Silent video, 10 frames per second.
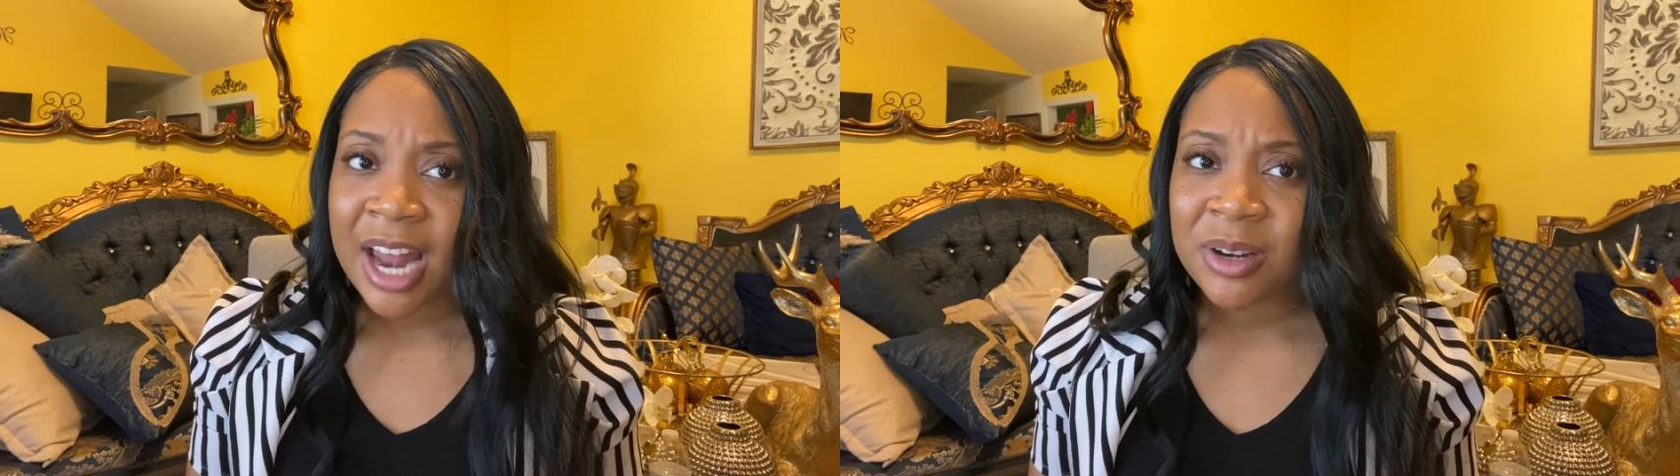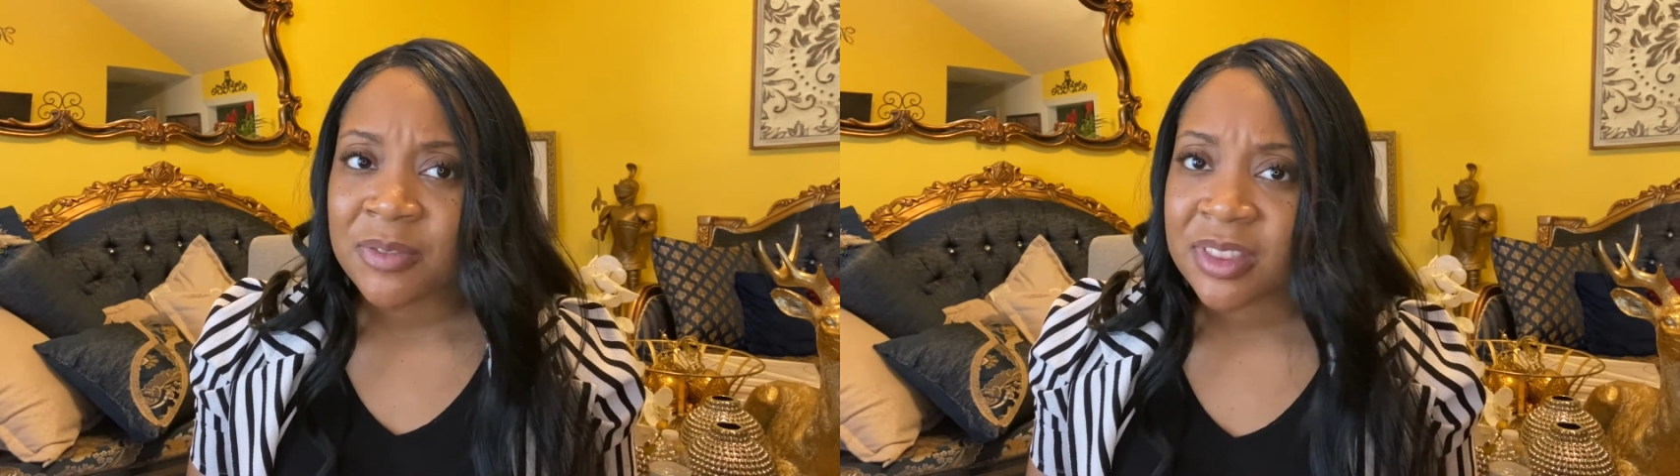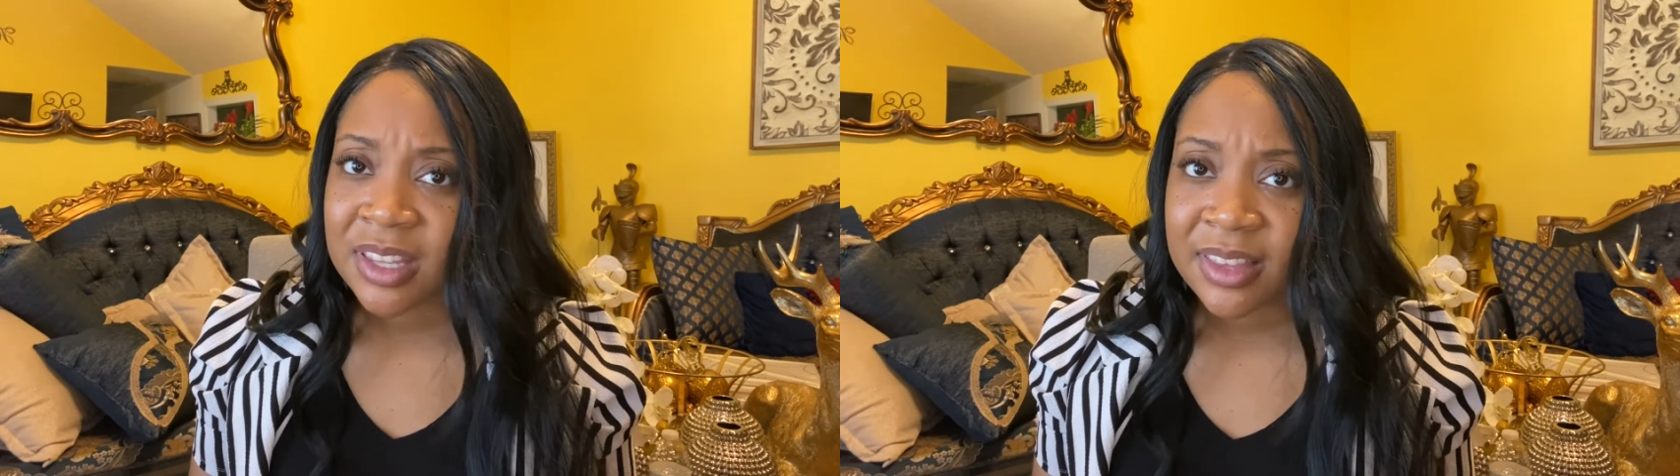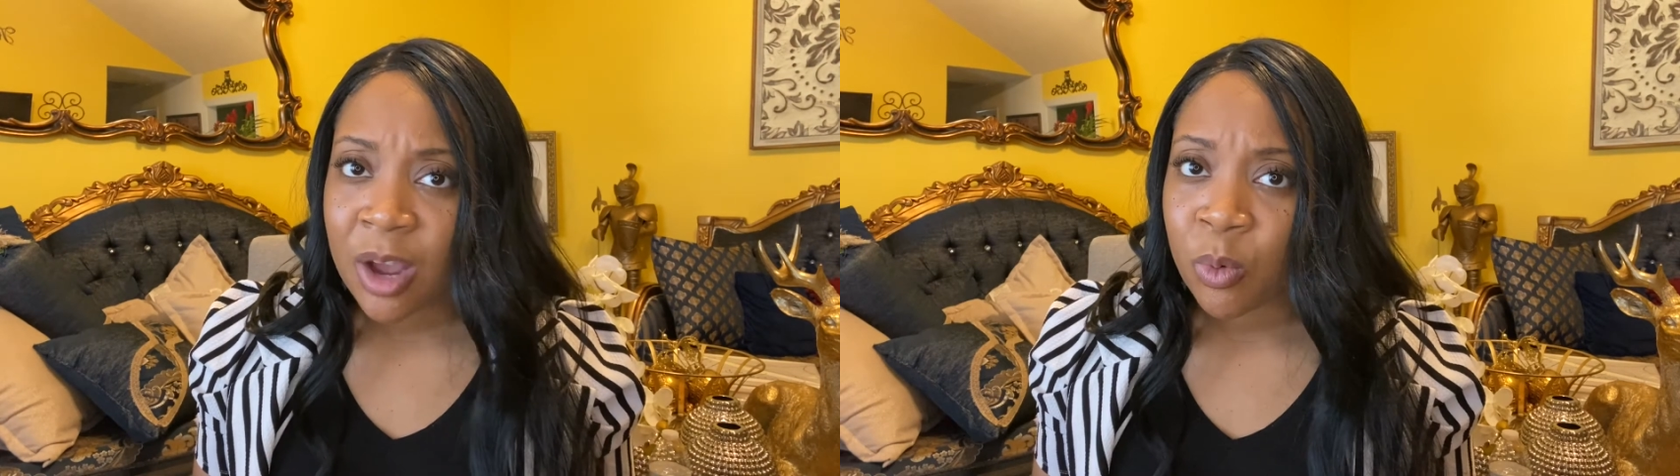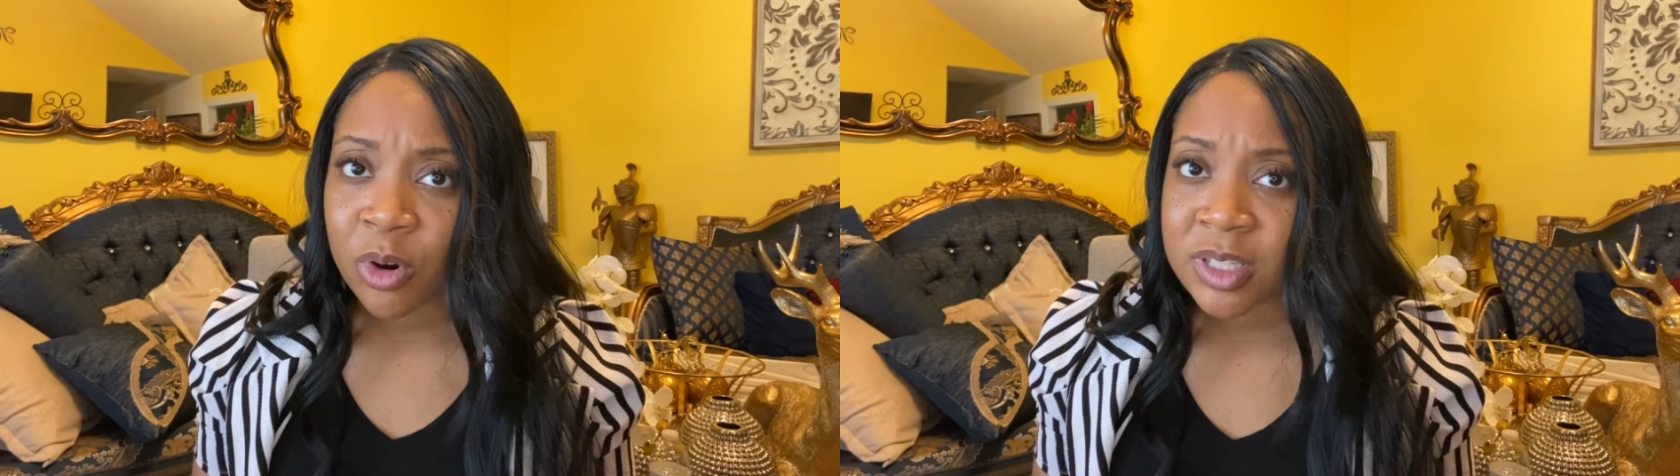I don't even think
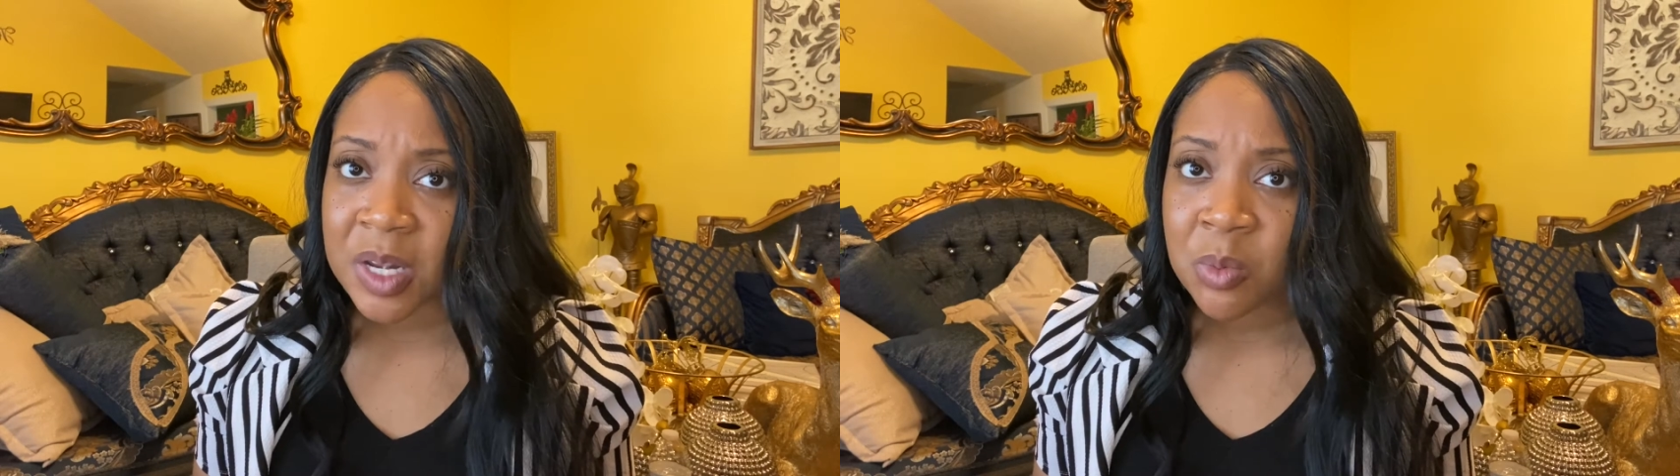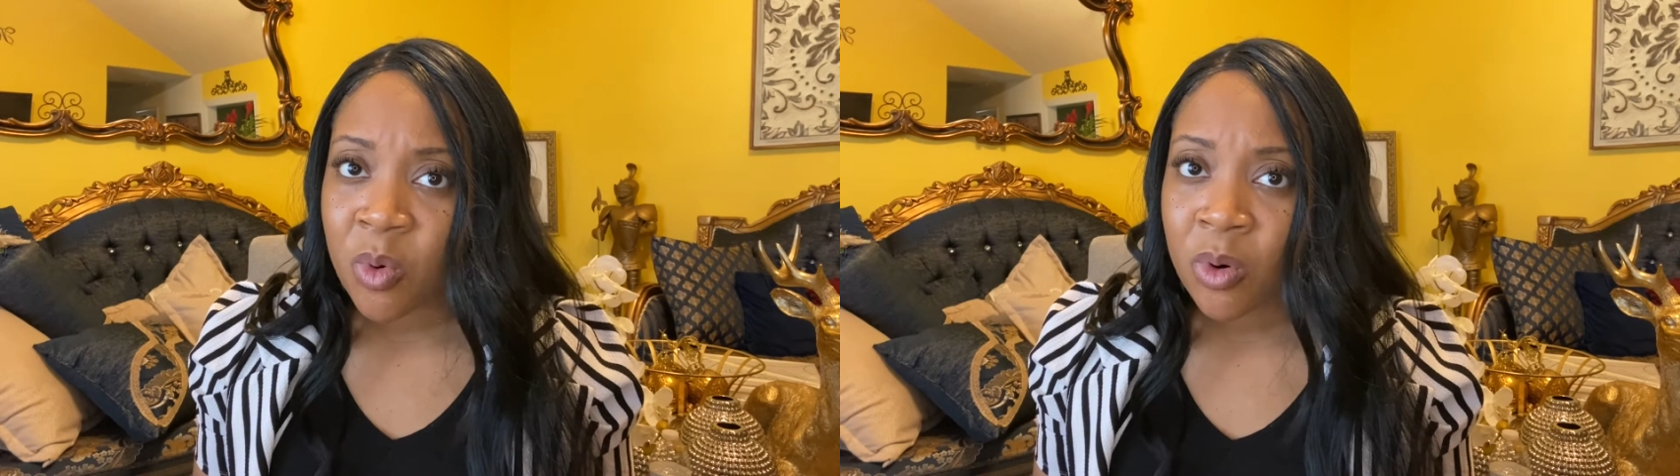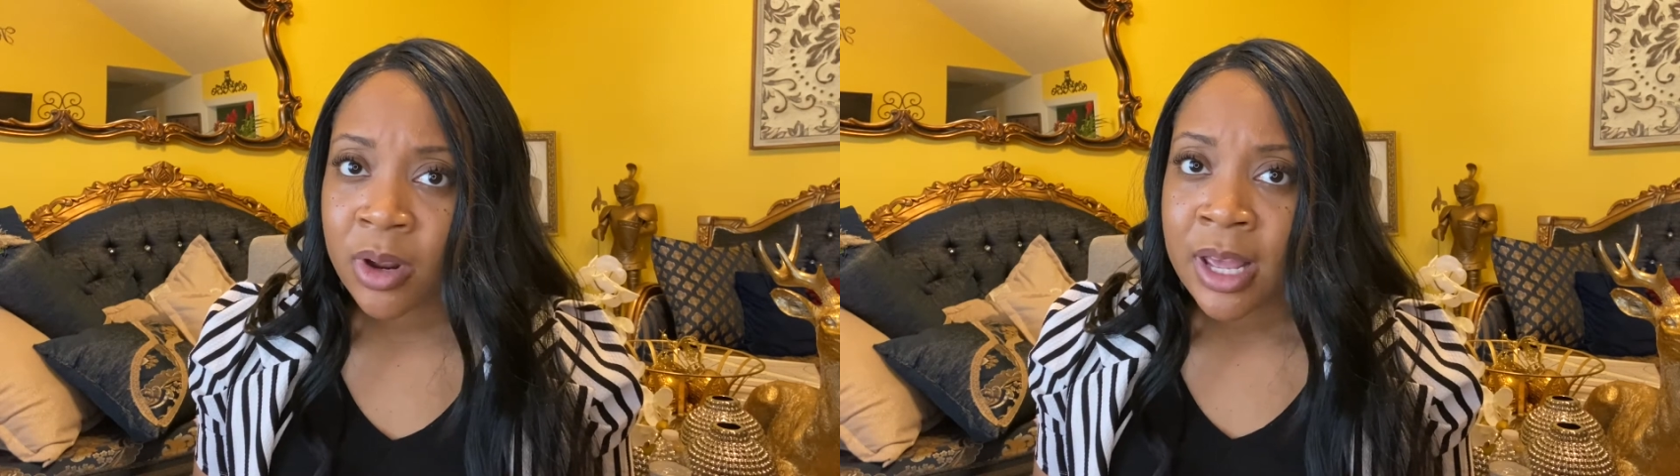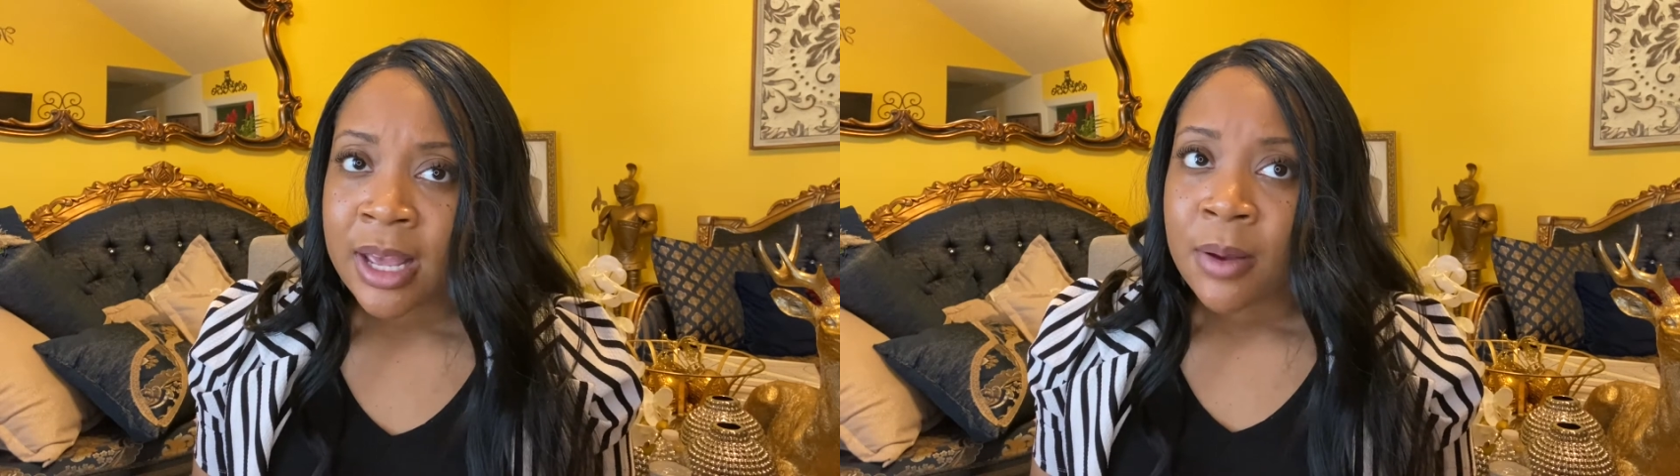that works anymore.